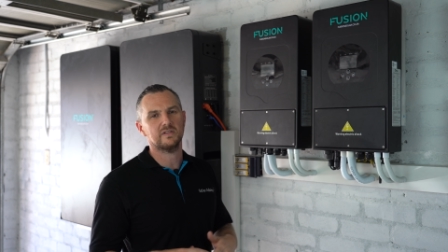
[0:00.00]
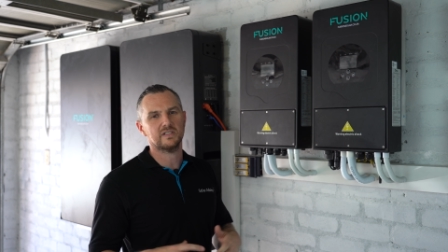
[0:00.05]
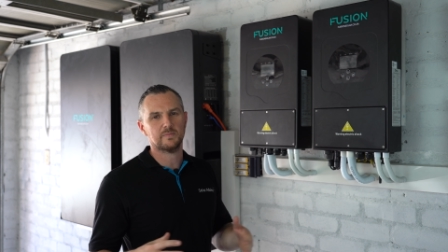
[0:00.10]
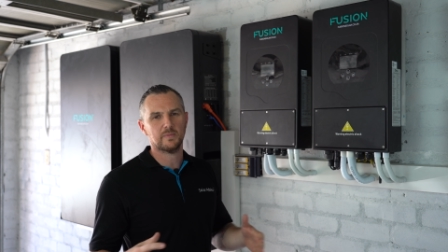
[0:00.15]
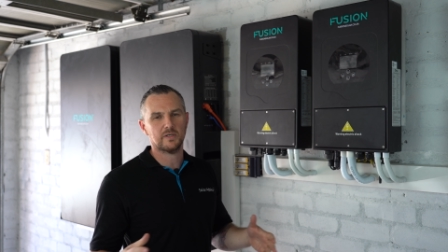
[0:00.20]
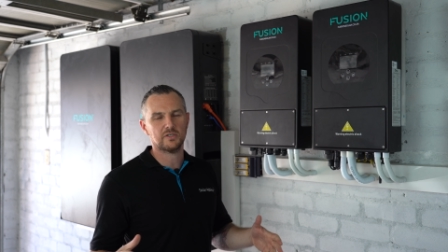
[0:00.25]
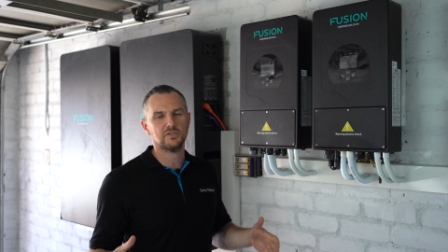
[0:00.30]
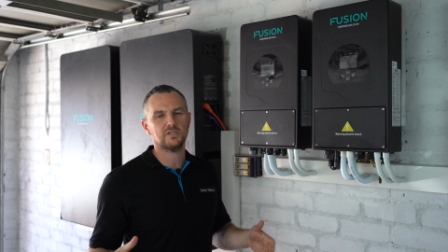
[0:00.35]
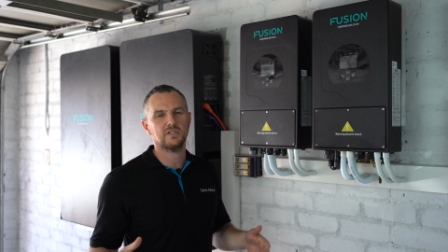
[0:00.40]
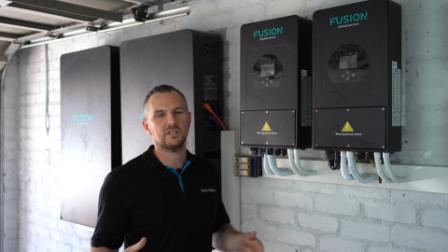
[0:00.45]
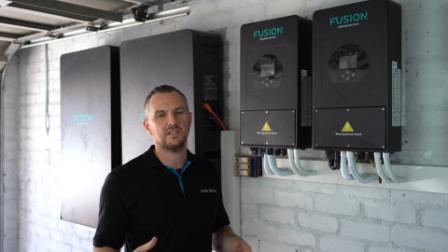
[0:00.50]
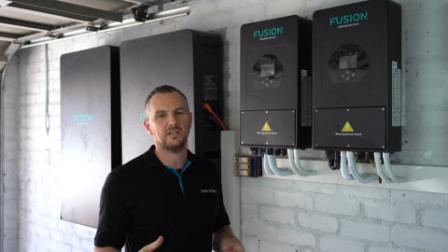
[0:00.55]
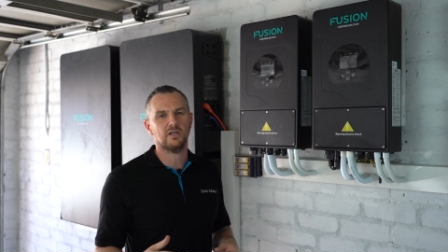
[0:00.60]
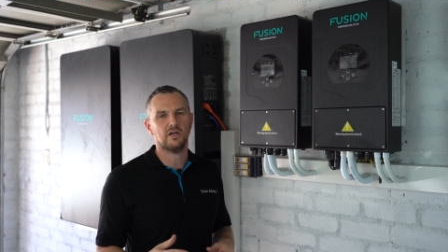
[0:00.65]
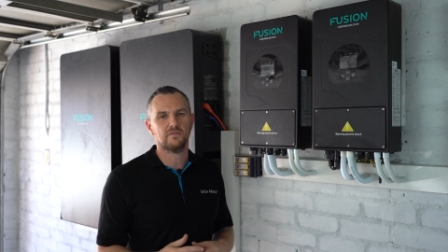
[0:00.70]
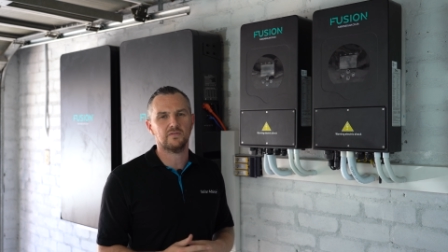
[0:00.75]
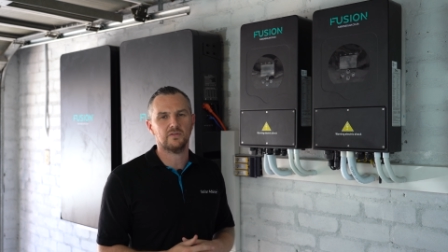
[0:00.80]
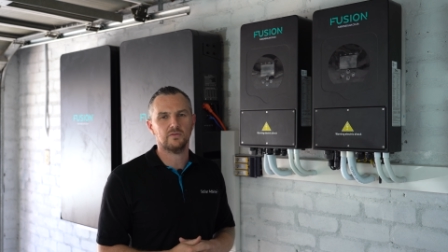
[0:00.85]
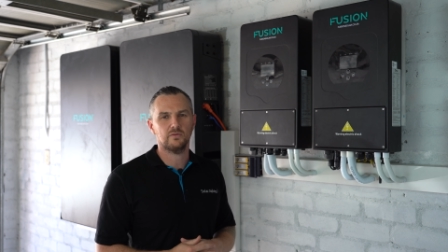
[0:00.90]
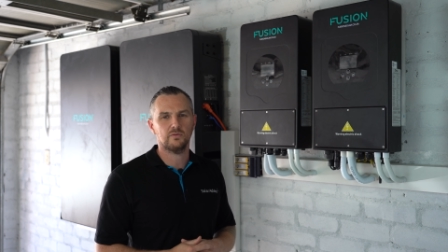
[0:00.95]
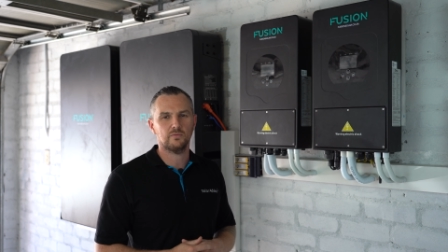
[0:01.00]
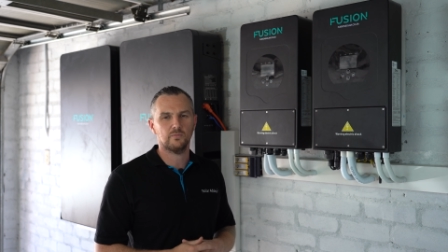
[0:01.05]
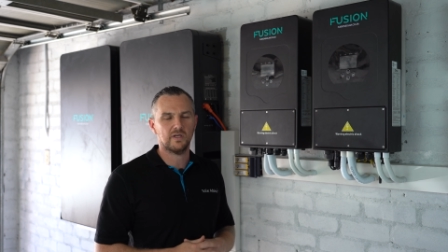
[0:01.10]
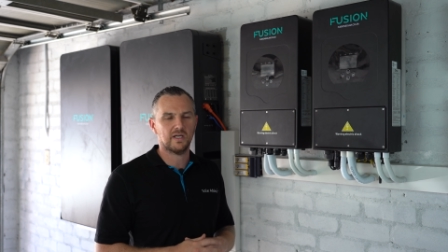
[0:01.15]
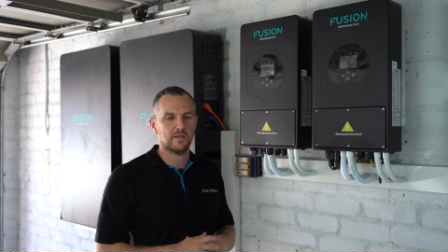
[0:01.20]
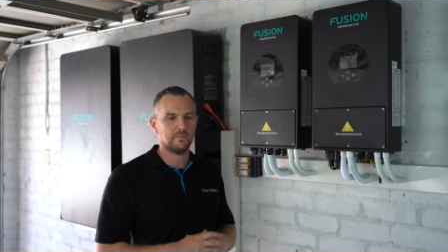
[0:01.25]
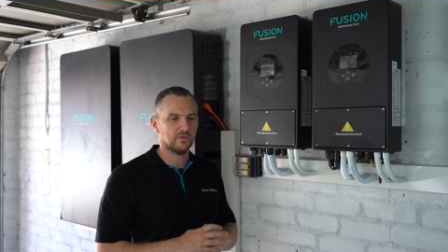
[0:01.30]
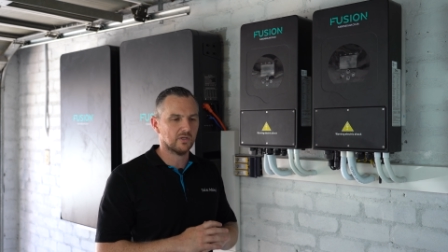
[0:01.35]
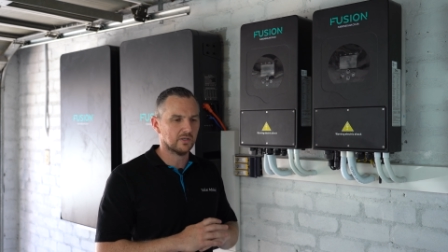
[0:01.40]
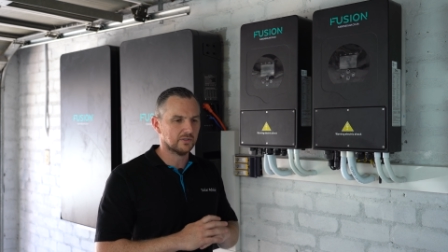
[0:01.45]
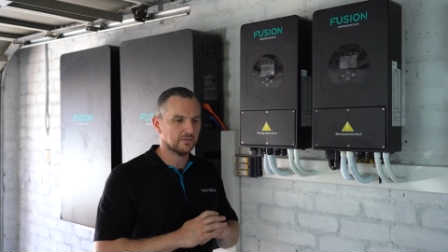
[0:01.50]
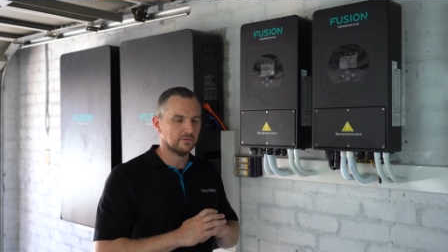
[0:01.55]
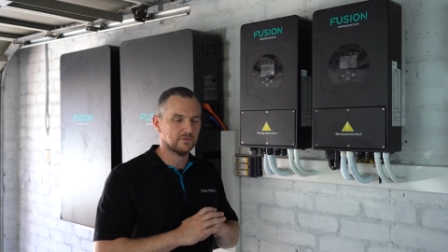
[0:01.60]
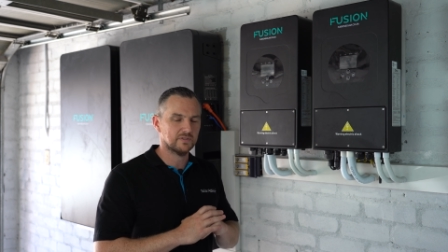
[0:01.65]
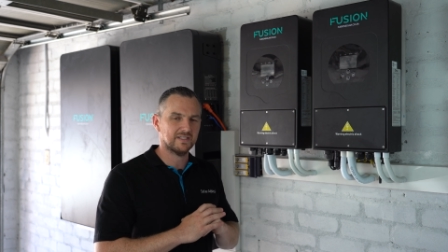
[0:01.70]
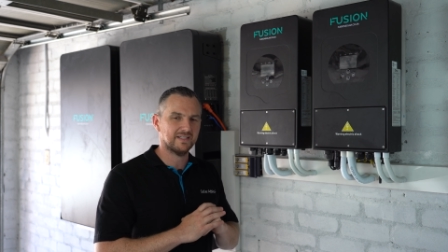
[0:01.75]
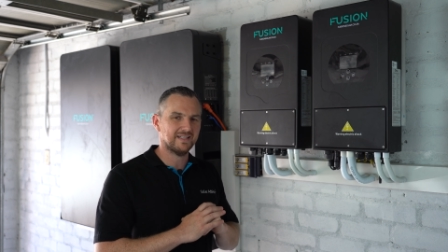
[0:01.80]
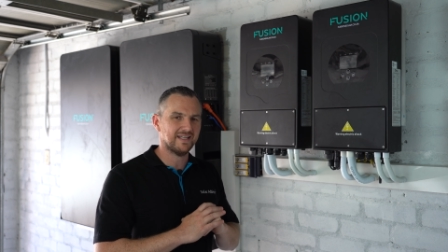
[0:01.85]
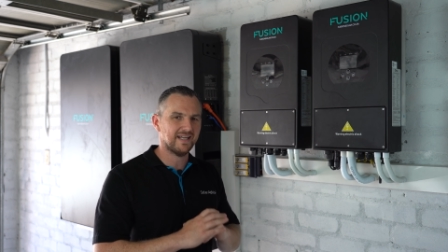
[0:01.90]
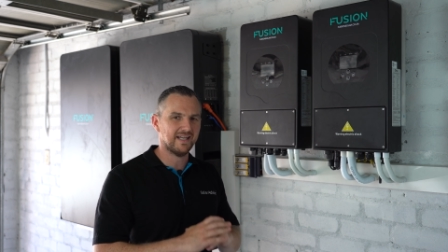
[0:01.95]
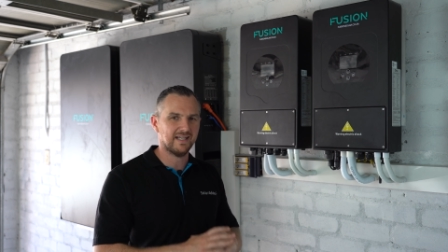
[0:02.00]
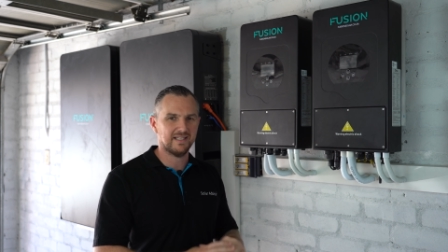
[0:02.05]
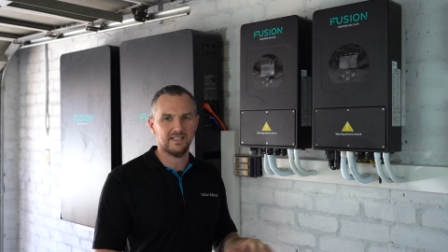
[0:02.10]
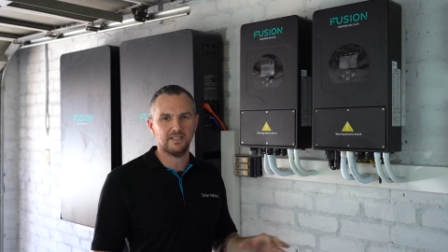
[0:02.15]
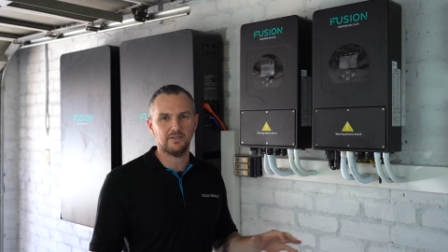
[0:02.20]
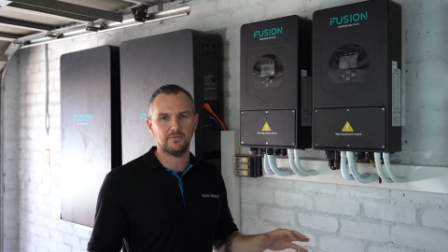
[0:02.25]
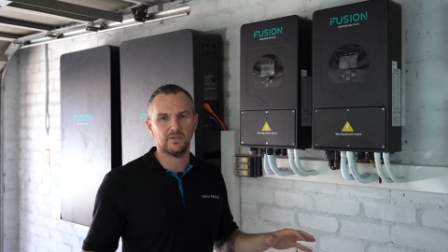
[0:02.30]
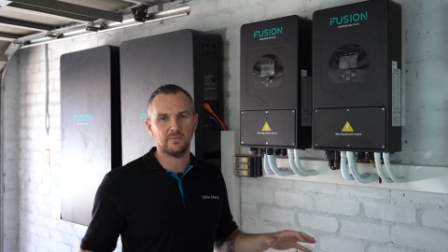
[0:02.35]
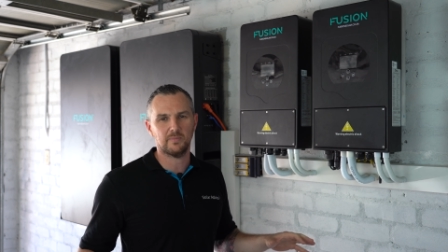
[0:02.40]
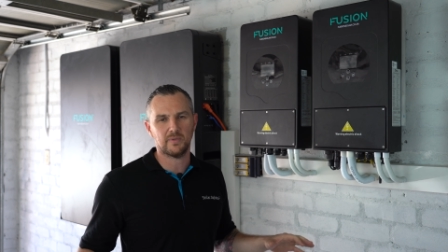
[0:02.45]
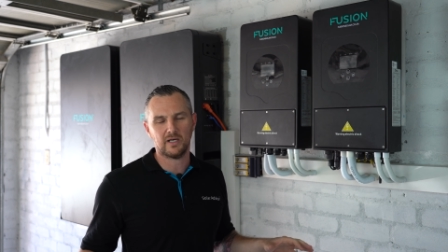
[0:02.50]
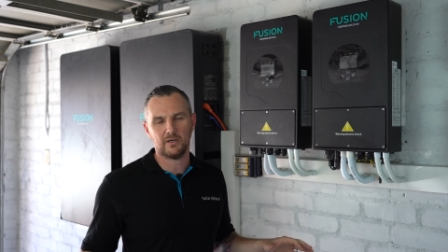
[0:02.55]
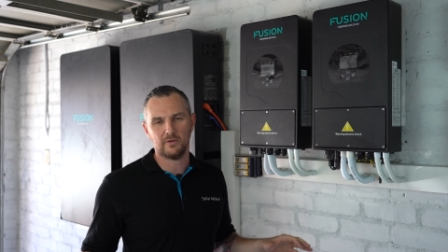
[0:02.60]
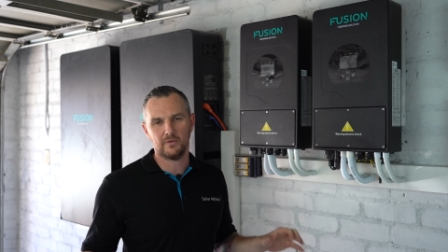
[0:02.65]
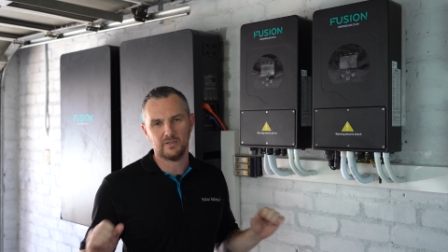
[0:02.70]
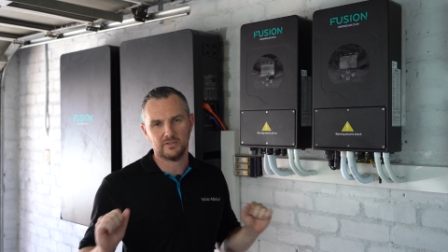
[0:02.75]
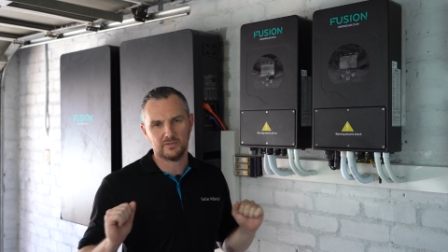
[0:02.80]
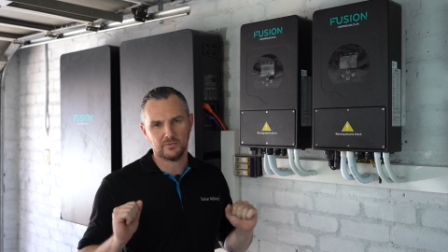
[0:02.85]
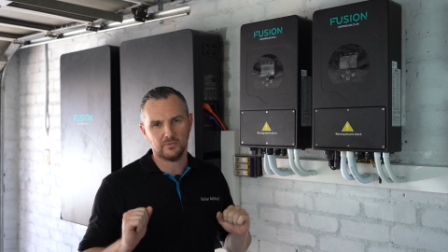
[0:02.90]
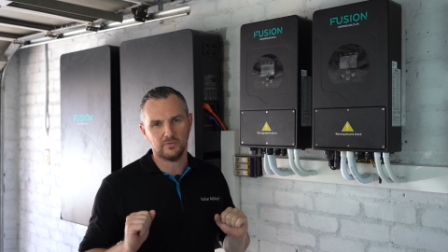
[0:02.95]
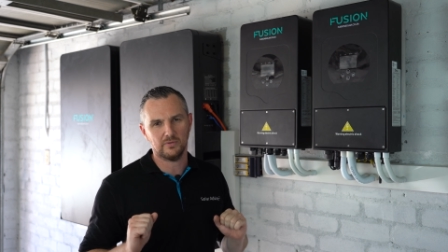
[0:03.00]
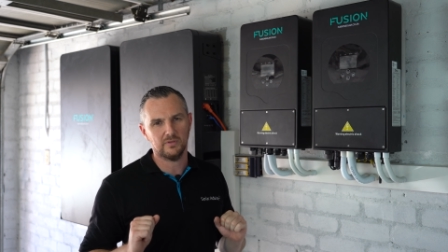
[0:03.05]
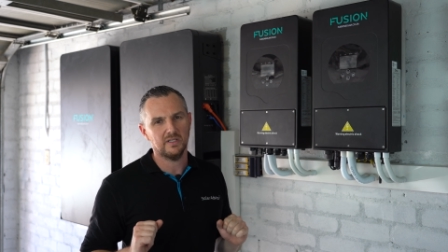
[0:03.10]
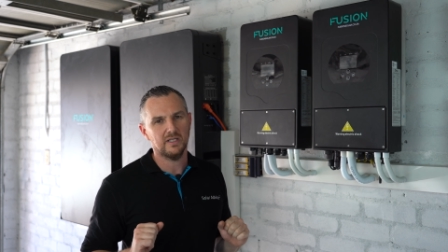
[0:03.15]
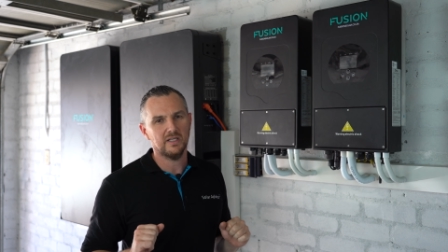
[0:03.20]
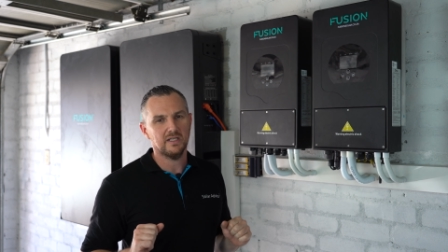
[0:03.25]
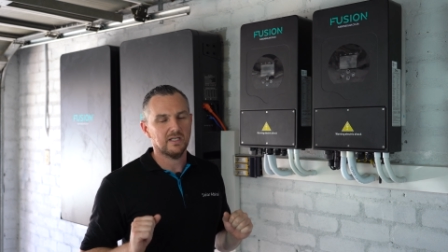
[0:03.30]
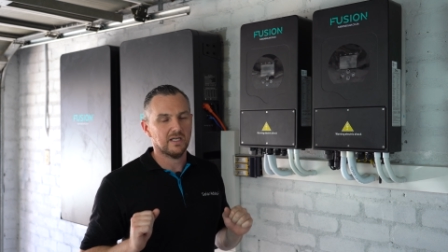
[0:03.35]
especially in the afternoon where I'm not using any grid power at all.